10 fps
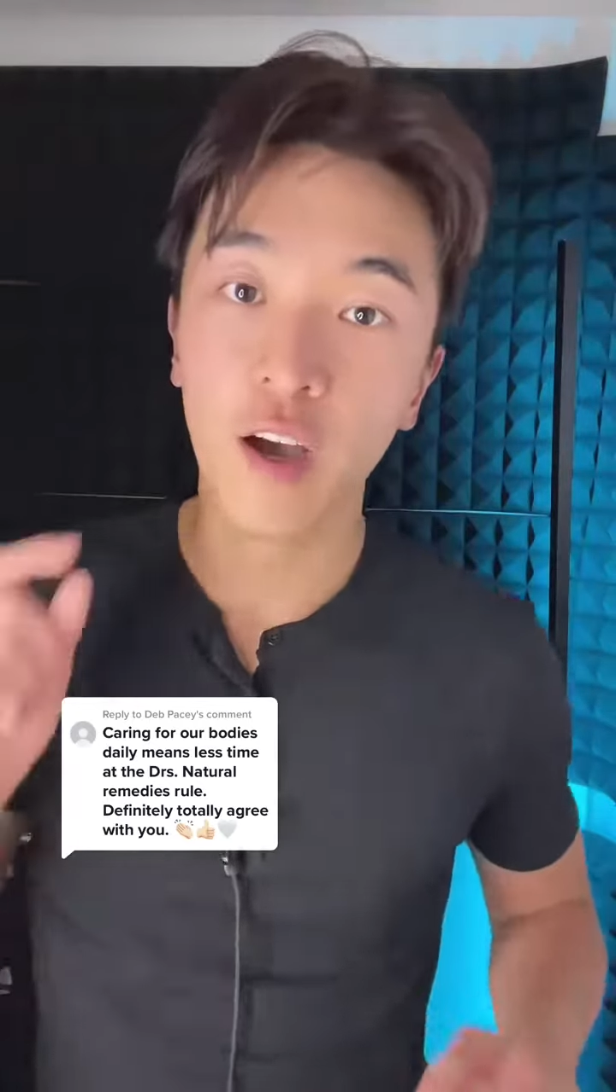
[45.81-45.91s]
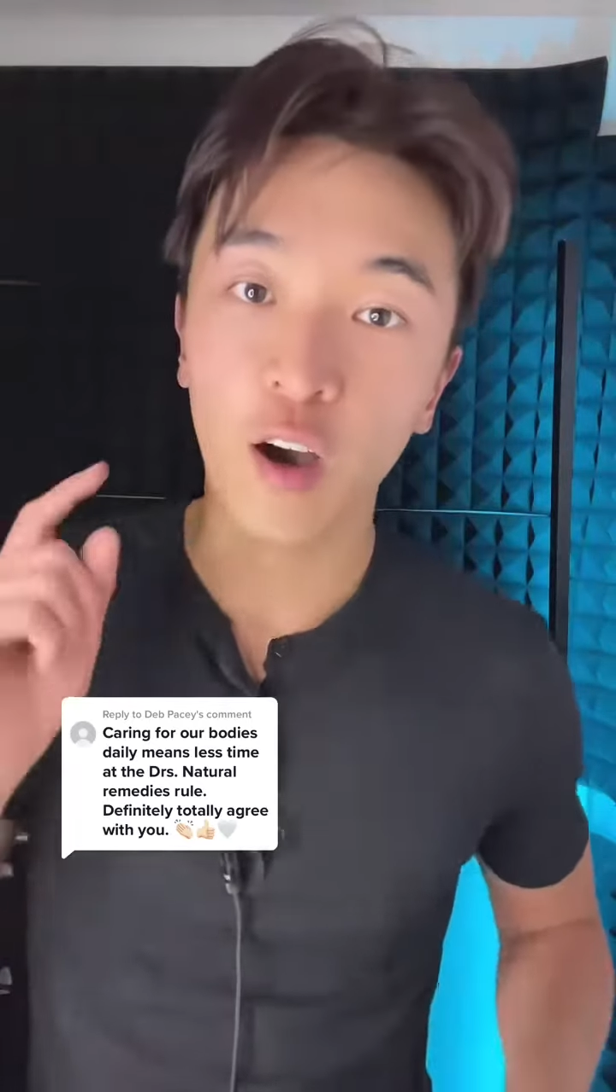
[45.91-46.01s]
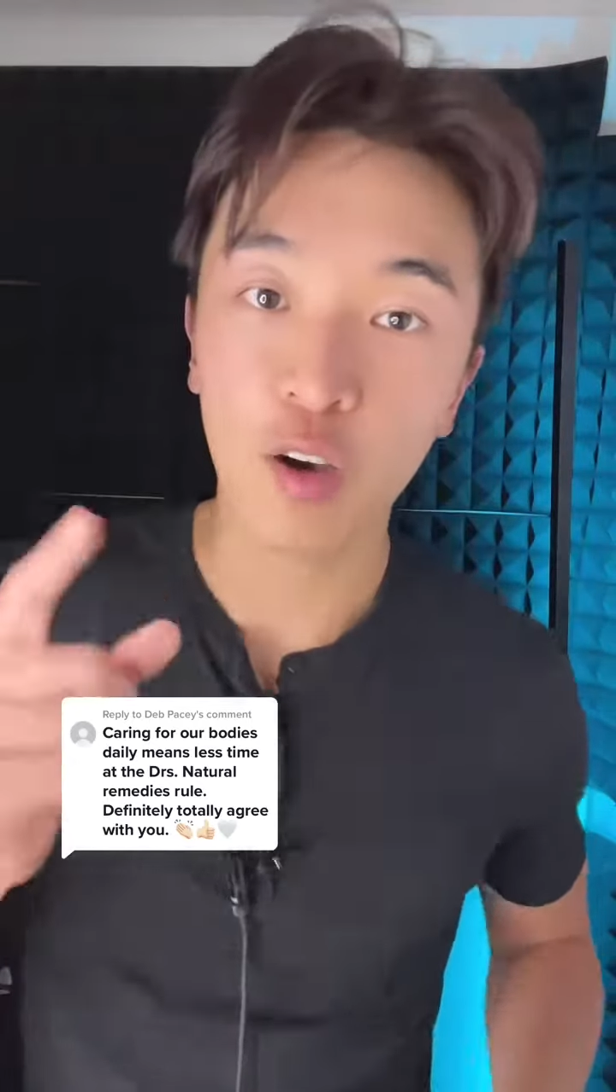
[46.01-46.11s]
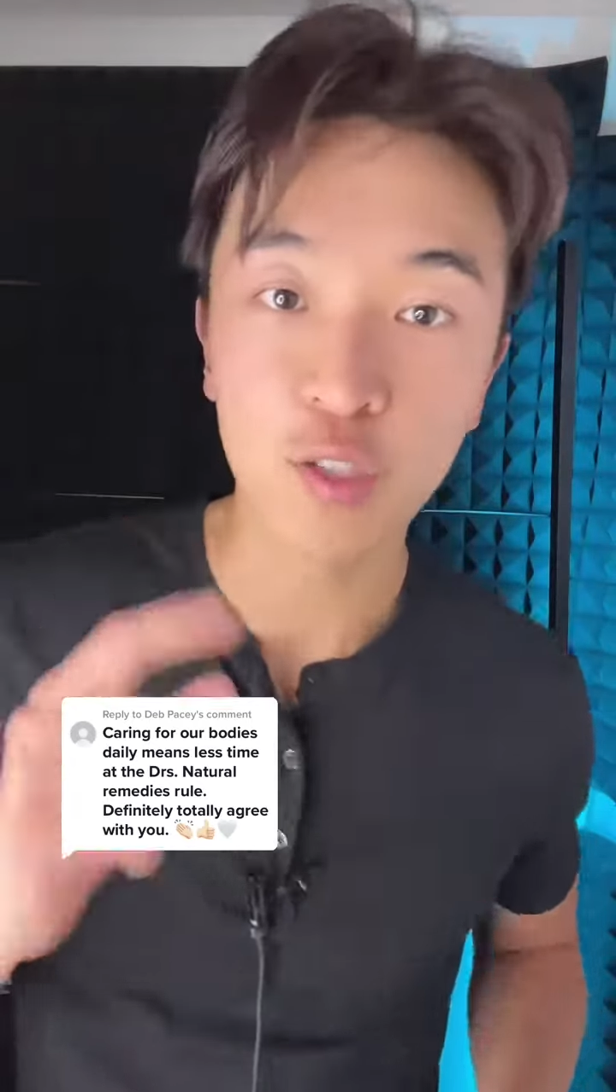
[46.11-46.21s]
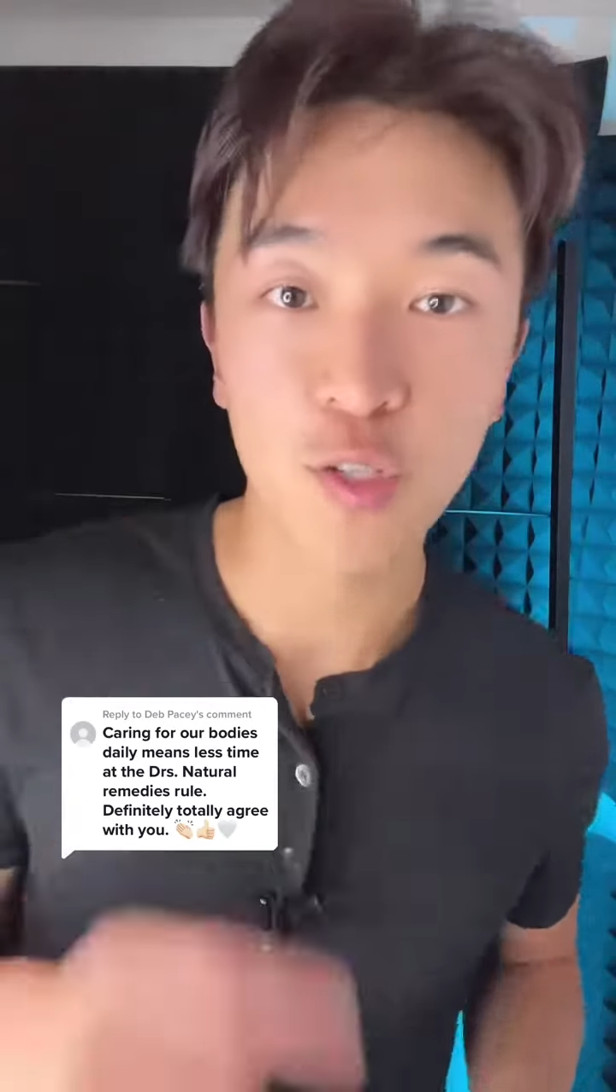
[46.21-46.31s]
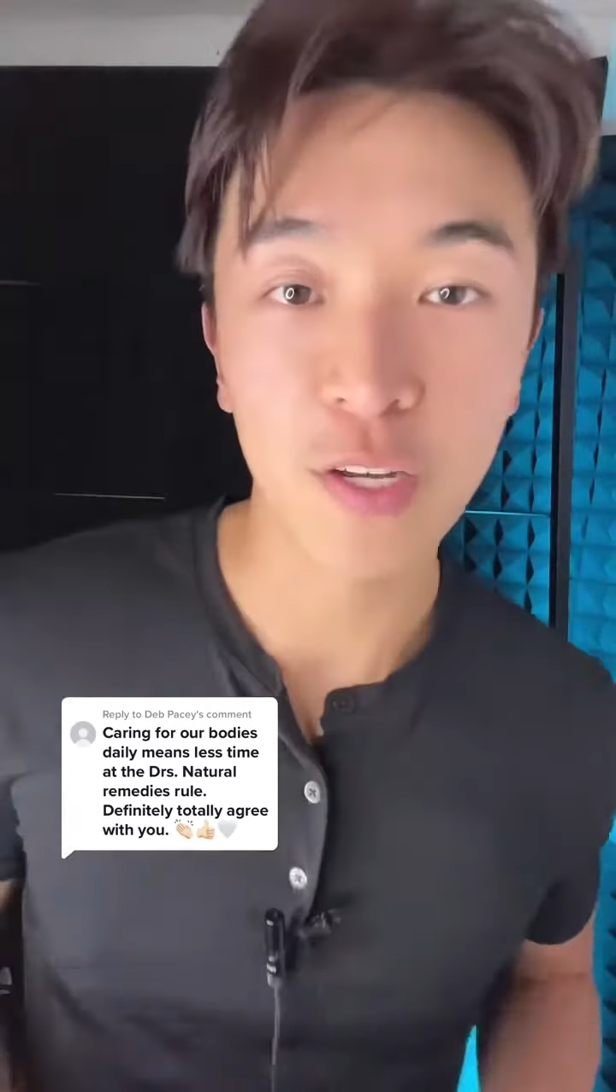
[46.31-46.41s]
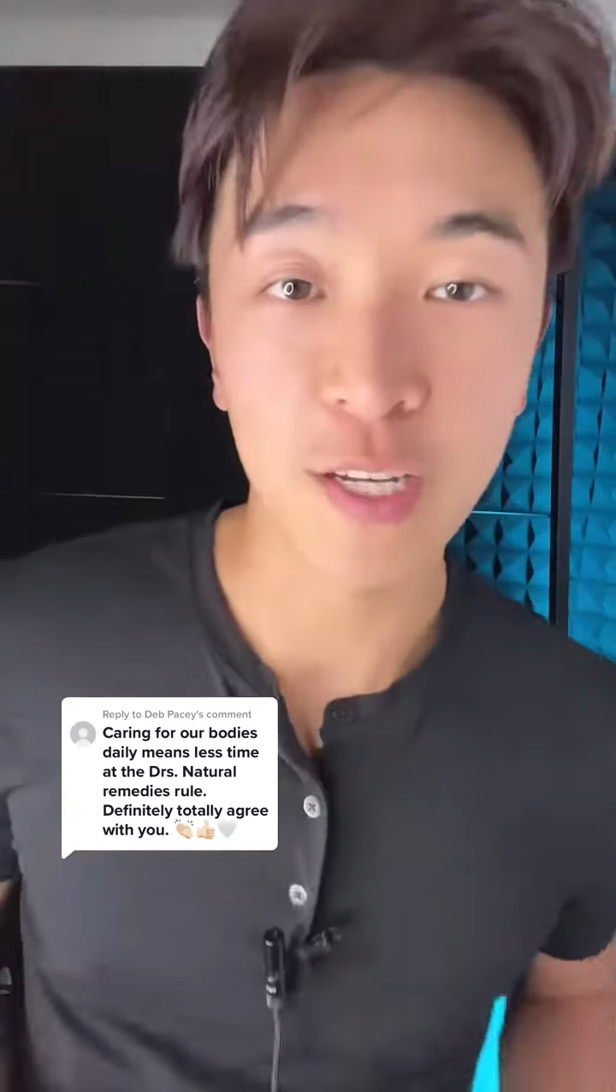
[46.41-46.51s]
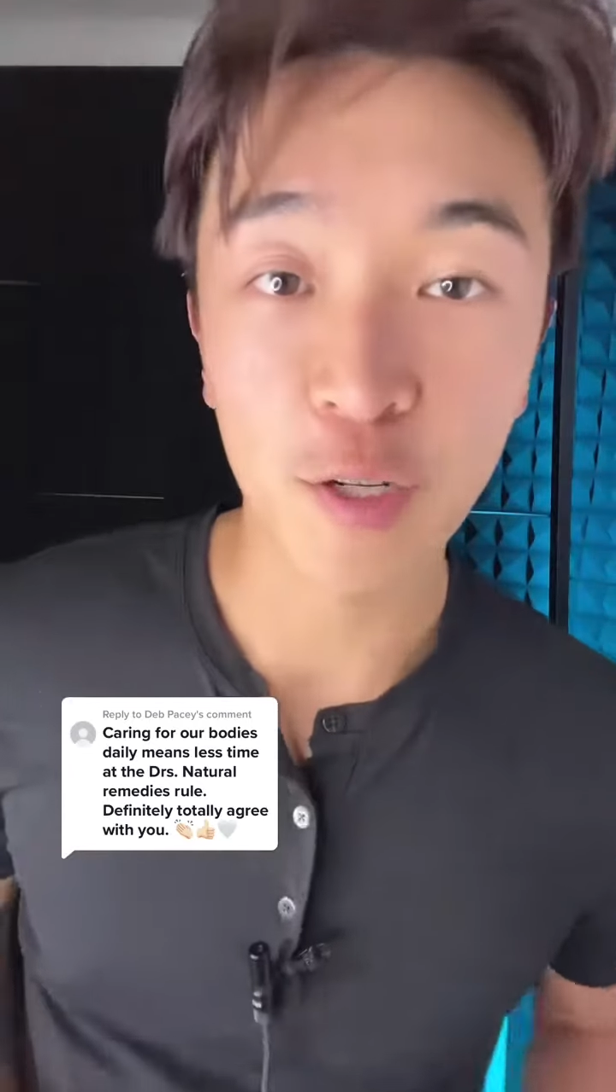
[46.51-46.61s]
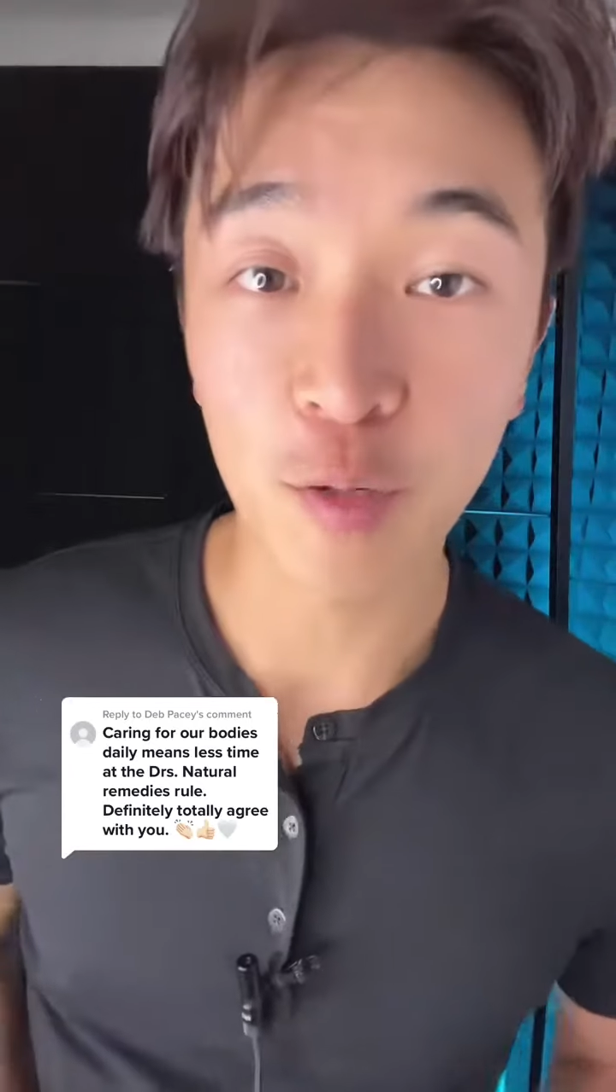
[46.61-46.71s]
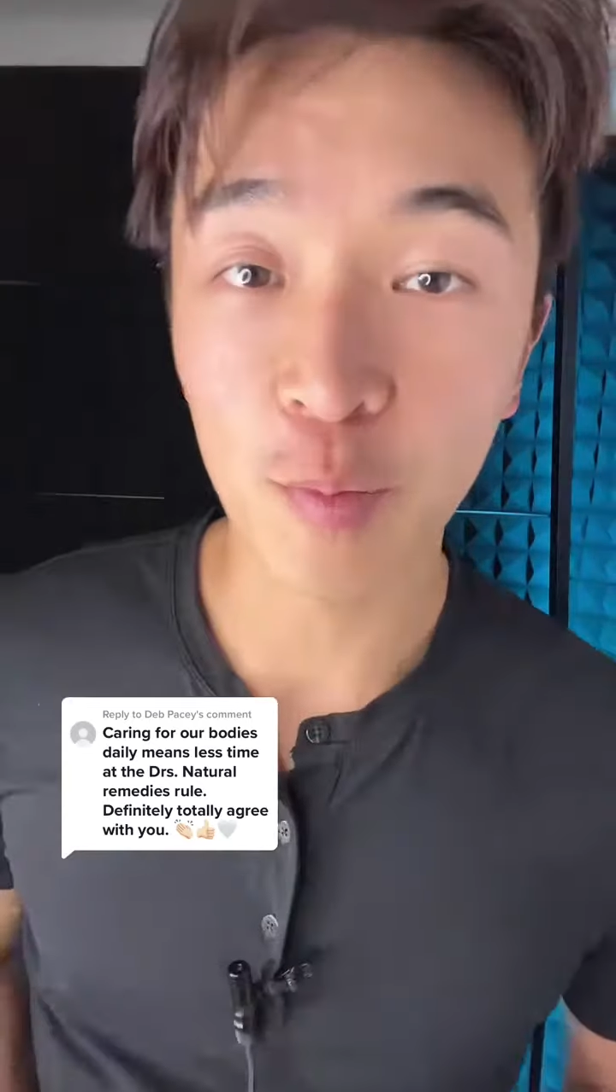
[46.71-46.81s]
Also a
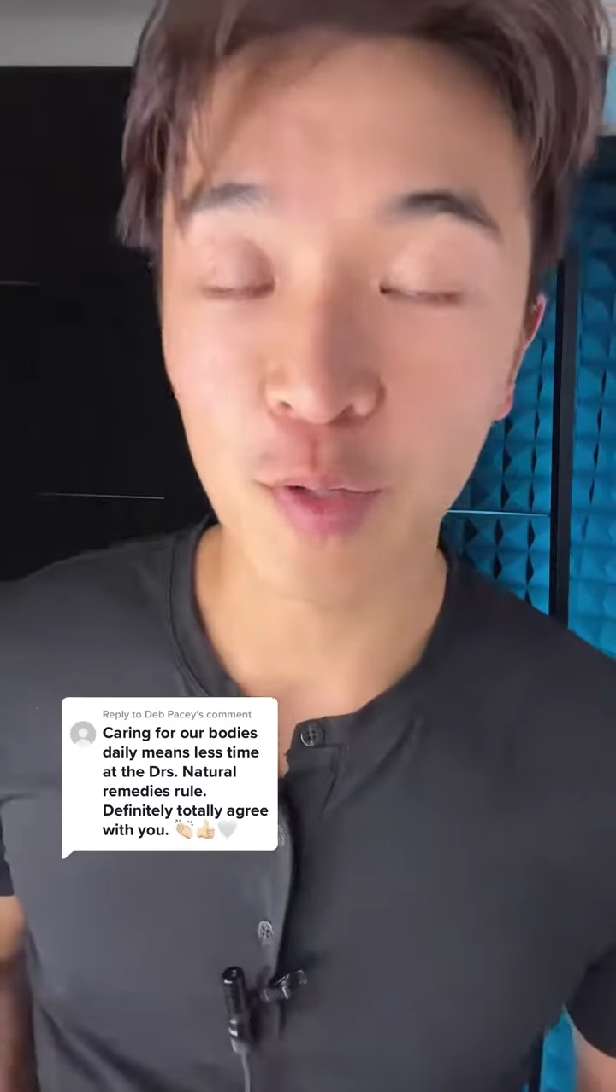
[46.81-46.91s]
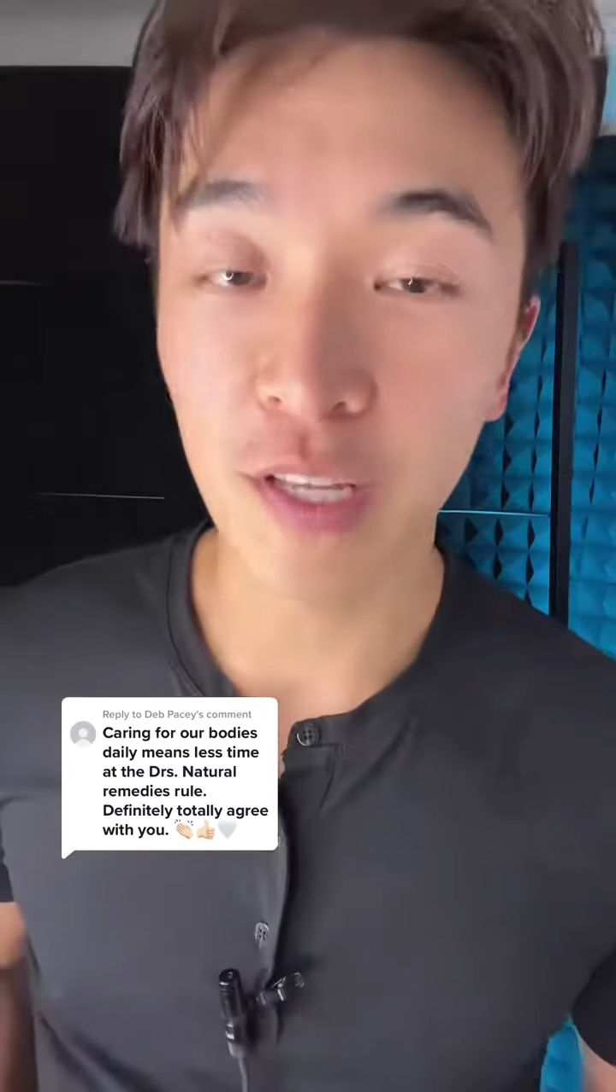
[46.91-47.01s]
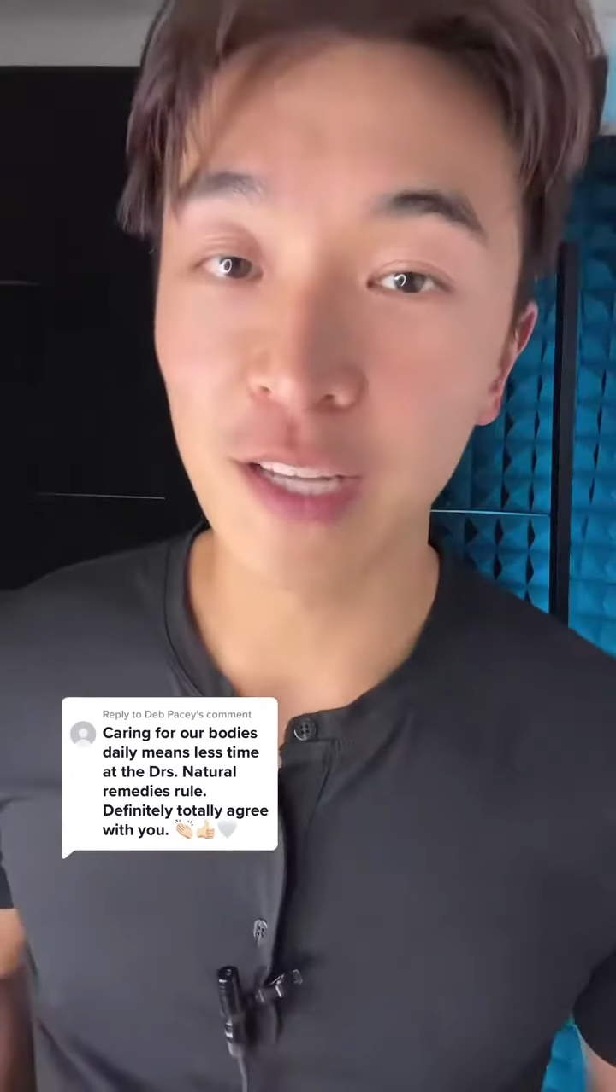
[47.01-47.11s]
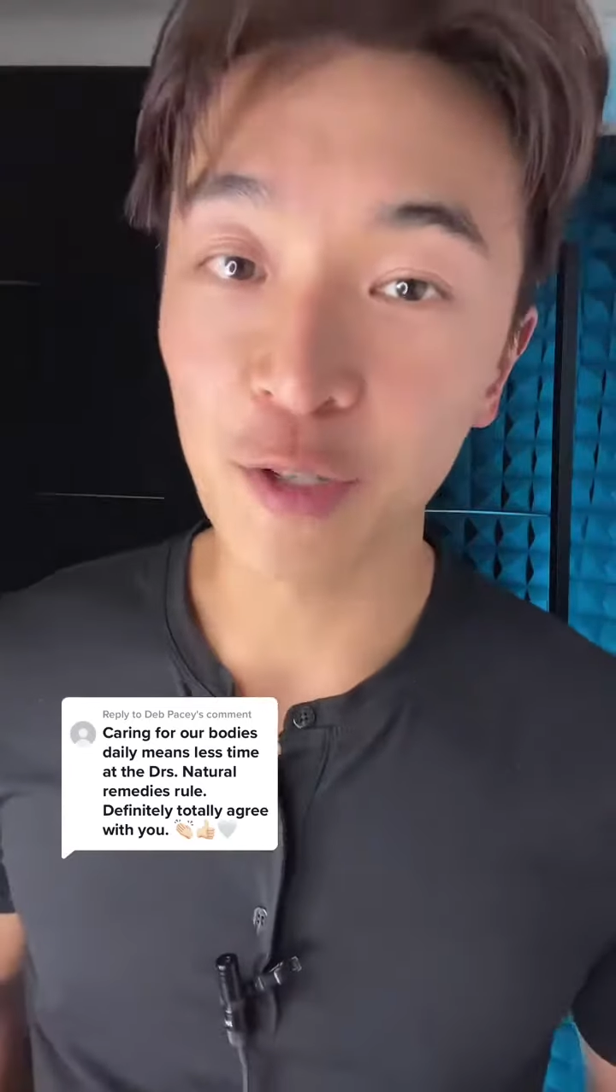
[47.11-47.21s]
cookbook that